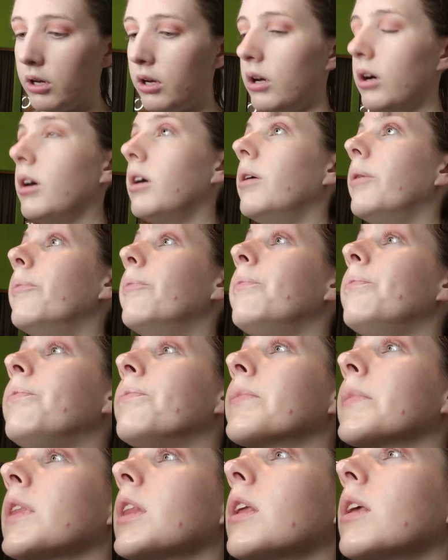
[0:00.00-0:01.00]

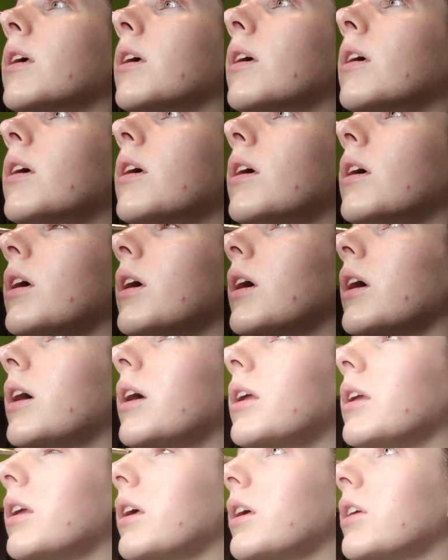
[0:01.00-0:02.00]
And
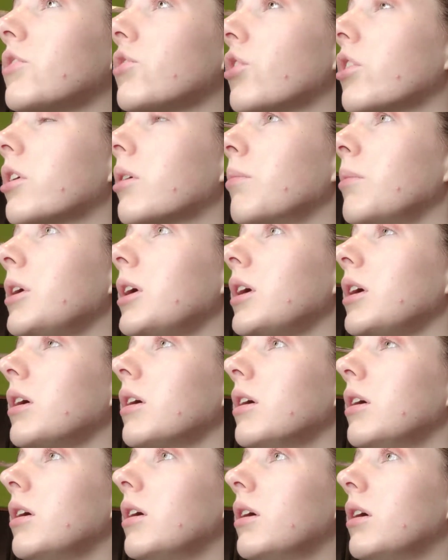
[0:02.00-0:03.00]
it took
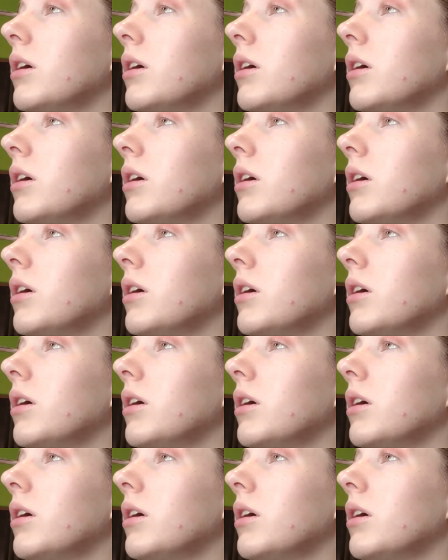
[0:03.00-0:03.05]
me